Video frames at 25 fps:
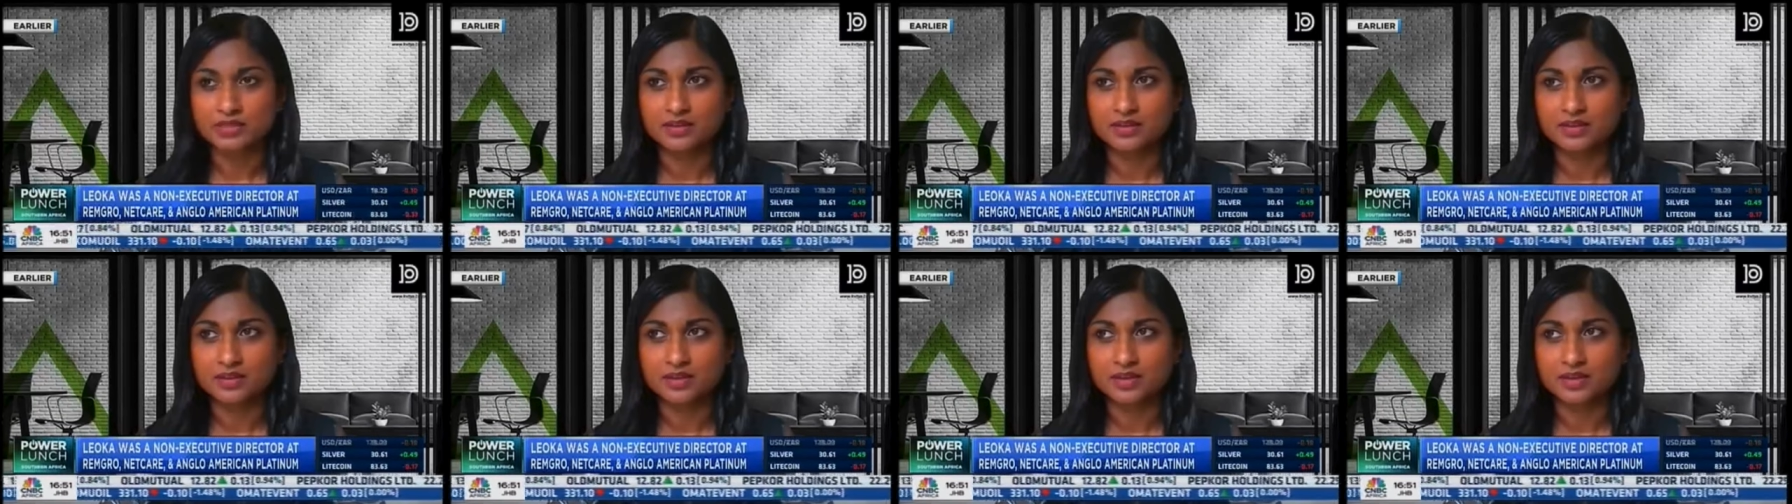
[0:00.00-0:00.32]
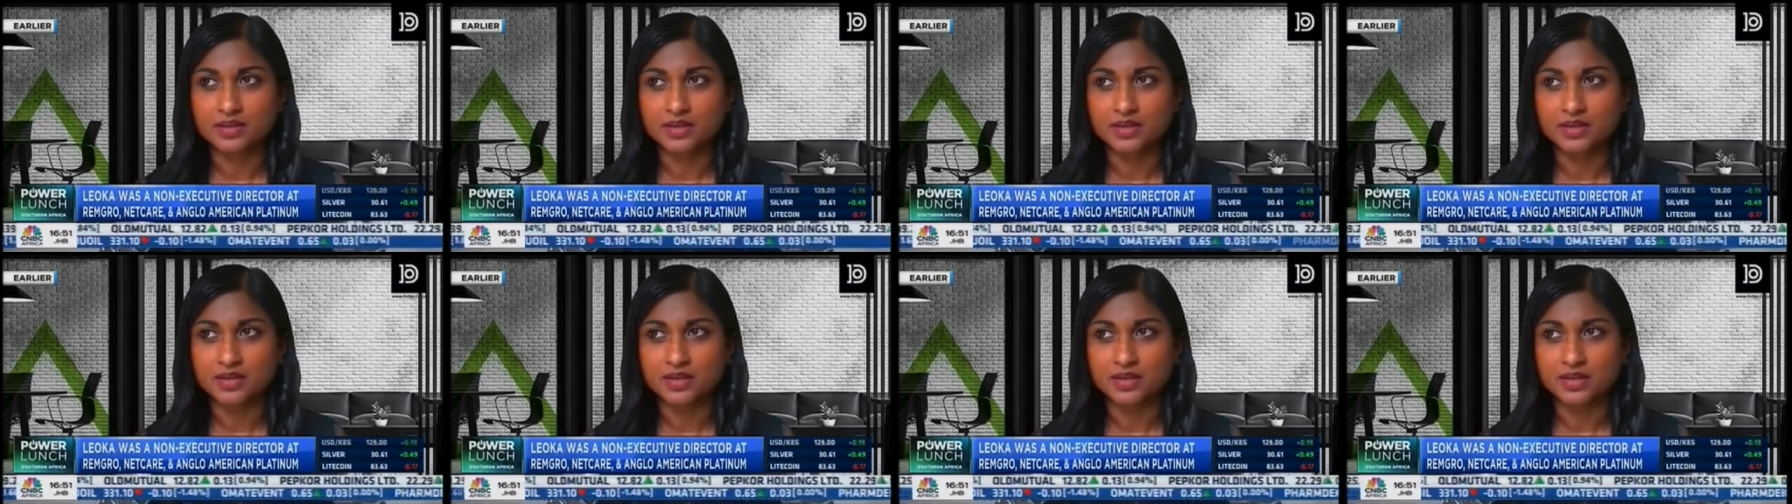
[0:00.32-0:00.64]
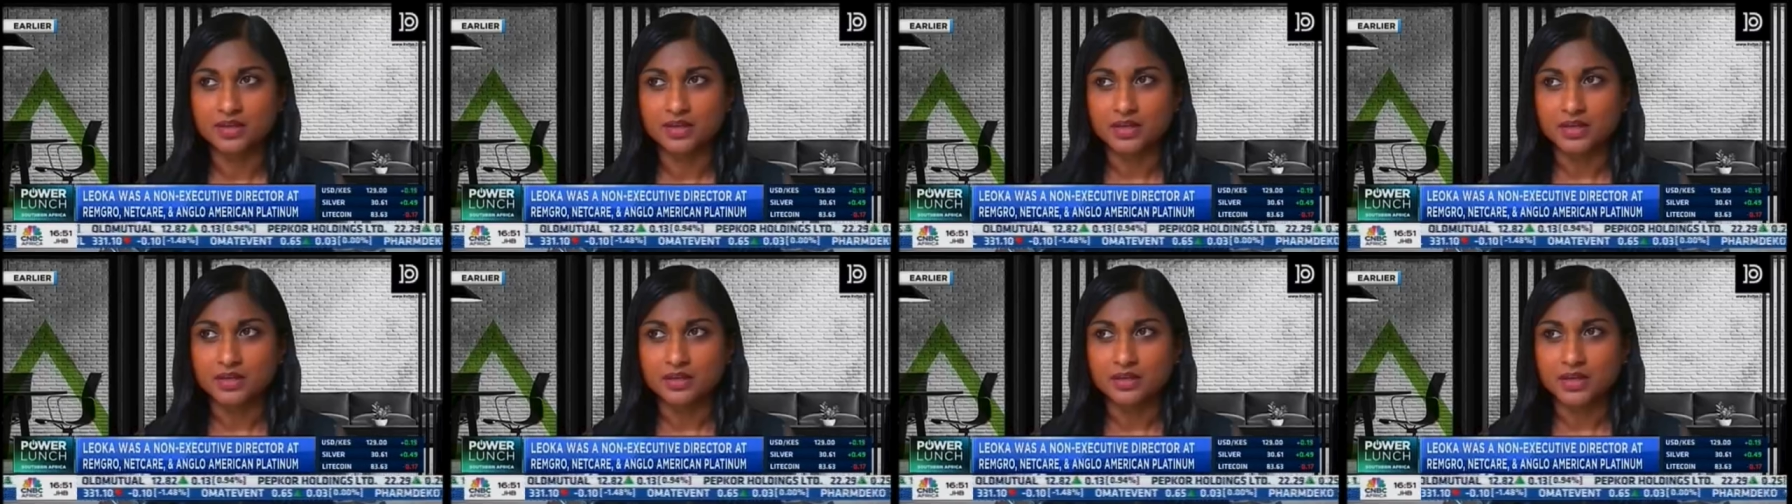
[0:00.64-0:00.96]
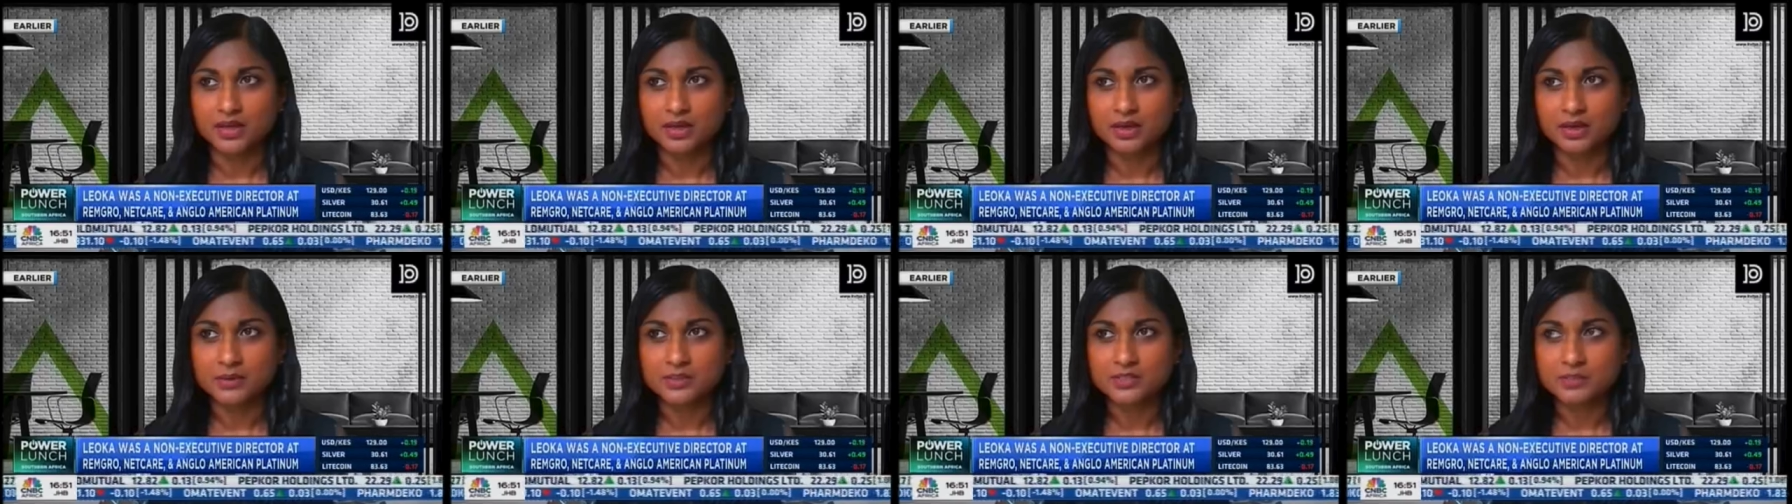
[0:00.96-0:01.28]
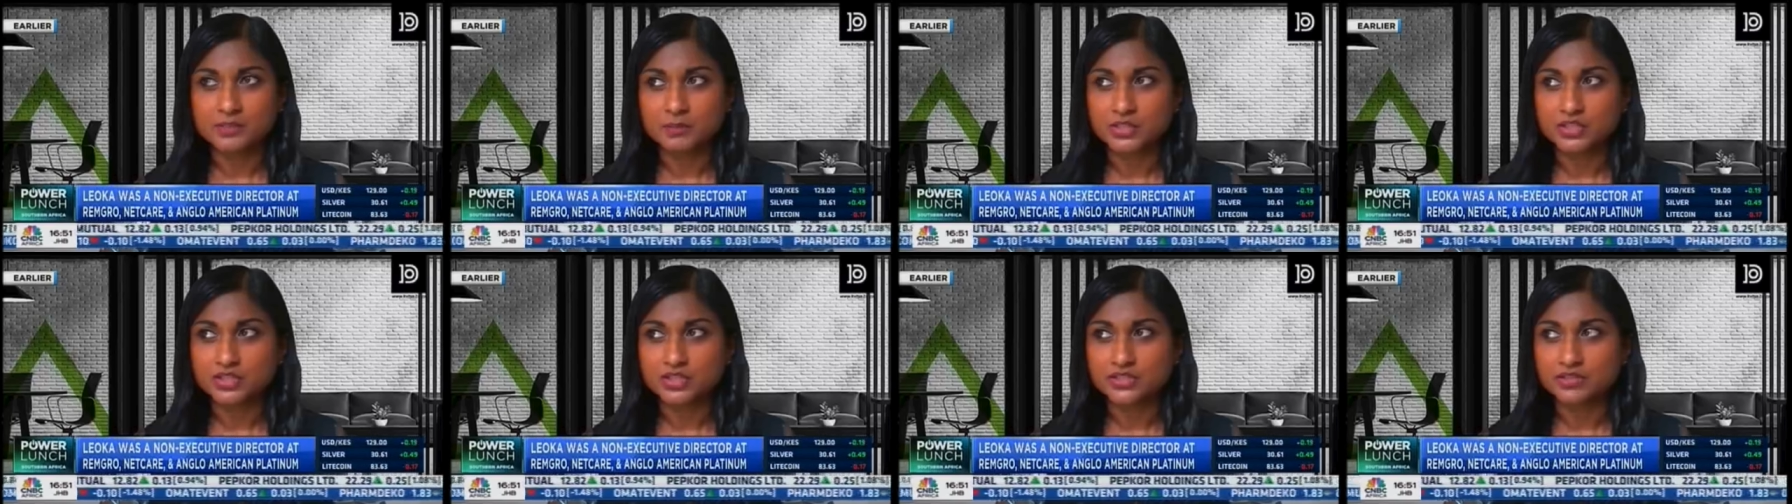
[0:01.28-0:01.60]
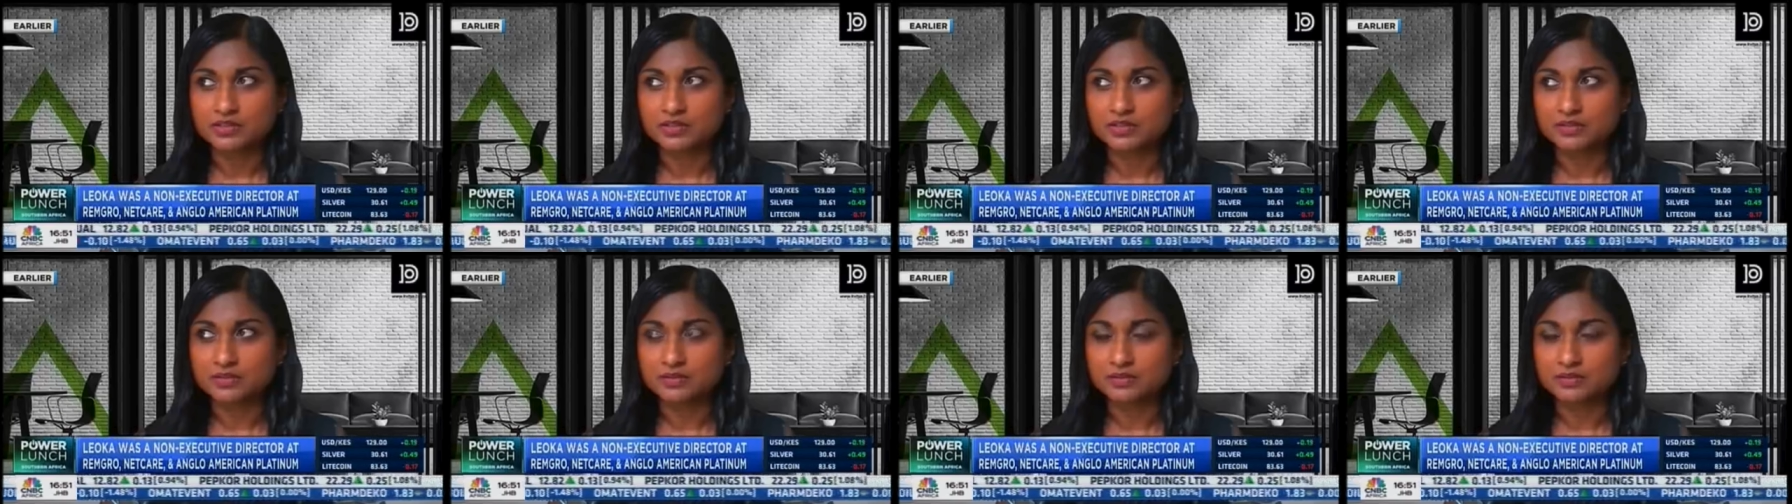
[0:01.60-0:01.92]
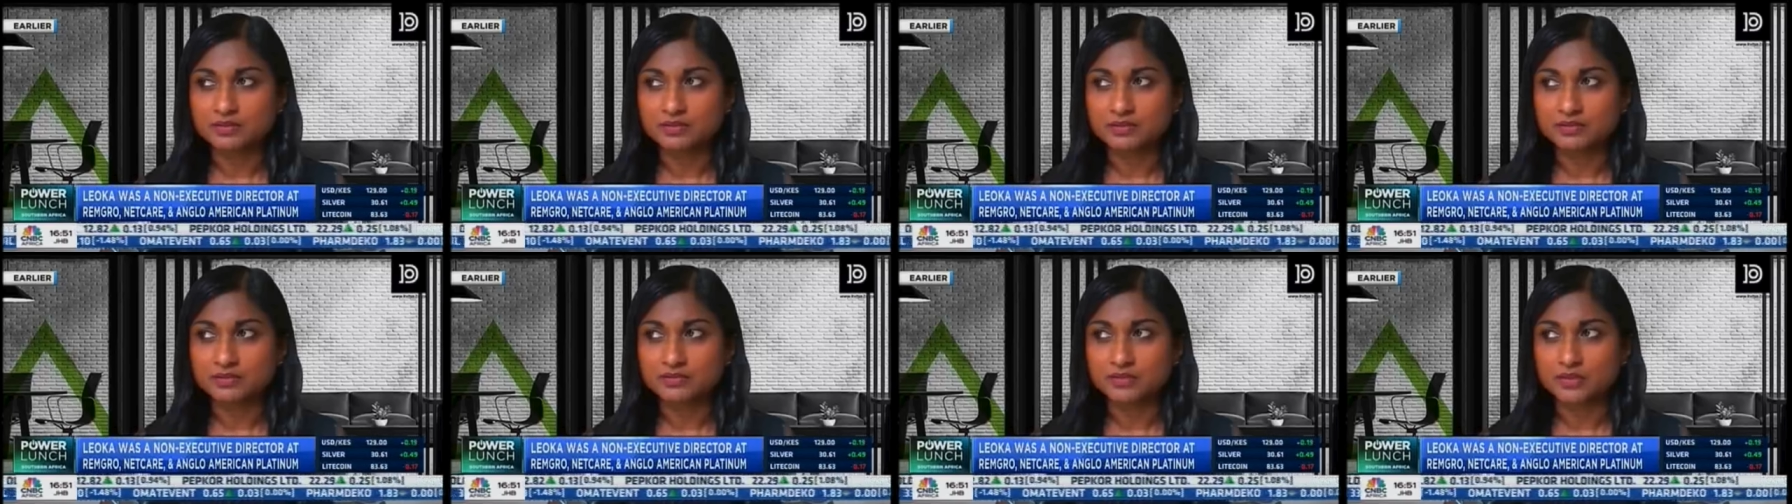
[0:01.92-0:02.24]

I think, uh, especially the